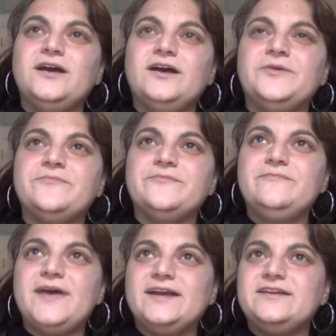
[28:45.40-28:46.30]
um,
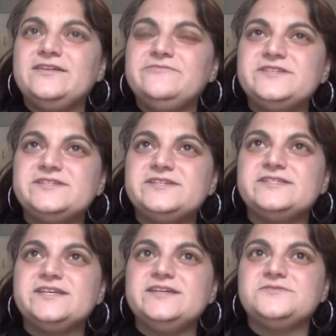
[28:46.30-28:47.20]

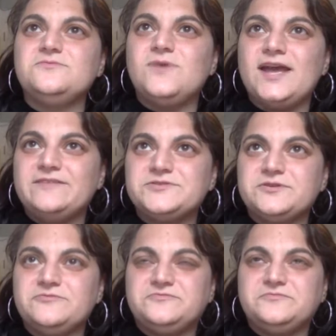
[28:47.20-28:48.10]
magnificence is a way of
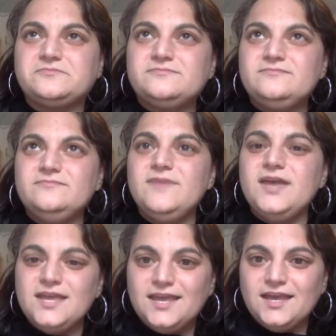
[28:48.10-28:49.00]
sort of
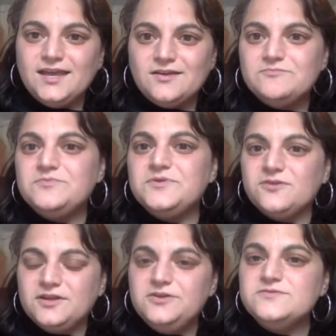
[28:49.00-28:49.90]
making
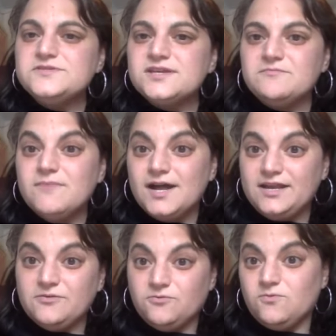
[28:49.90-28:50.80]
beauty using
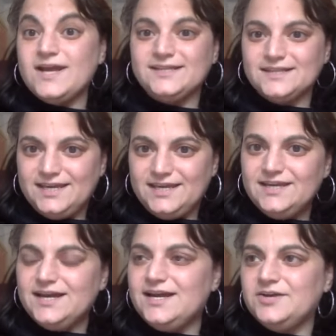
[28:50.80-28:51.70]
money
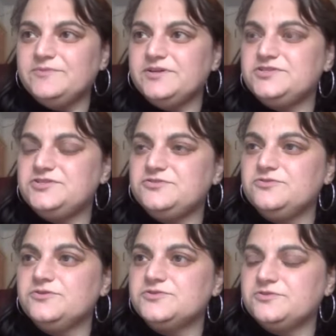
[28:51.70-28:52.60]
rightly um,
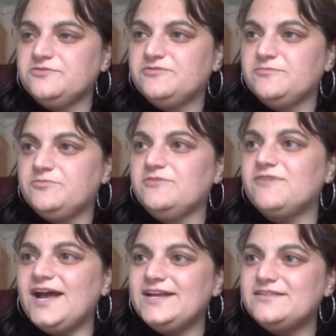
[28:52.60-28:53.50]
to sort of
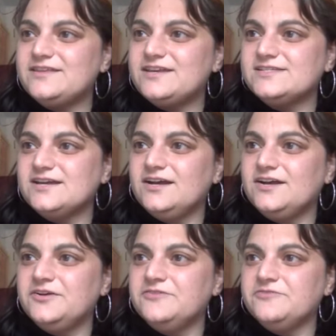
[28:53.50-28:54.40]
provide things
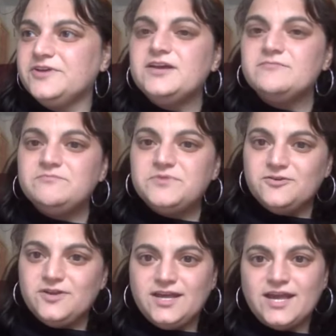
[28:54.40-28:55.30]
of
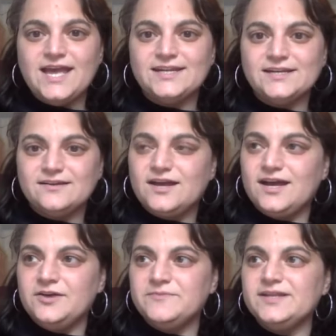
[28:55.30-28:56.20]
beauty and
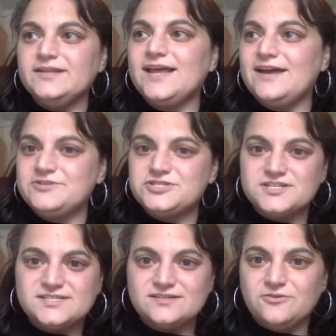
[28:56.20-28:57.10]
um,
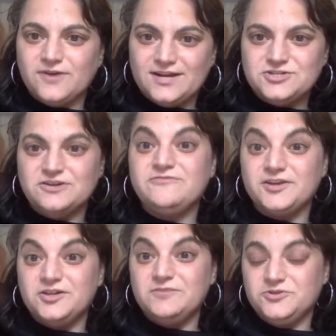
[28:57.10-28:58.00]
lavishness and grandeur
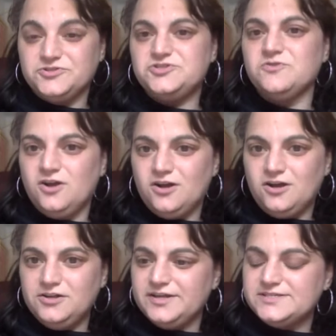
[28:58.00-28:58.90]
available to
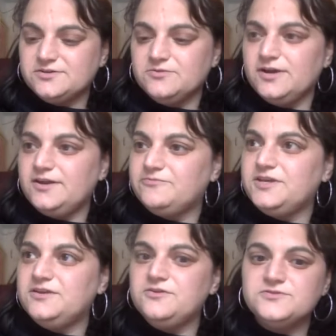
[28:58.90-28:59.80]
all so if
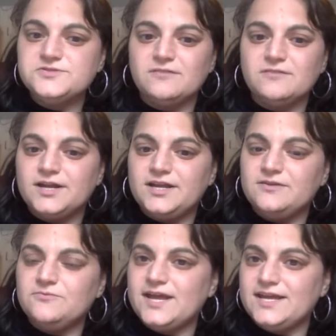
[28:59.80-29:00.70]
we use our money
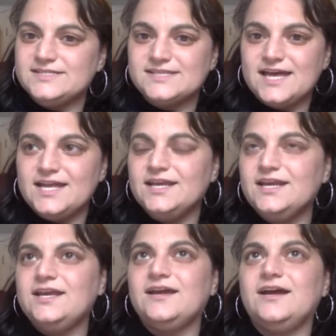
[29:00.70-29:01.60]
in ways that
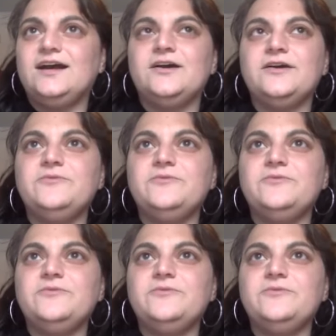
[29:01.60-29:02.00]
uh,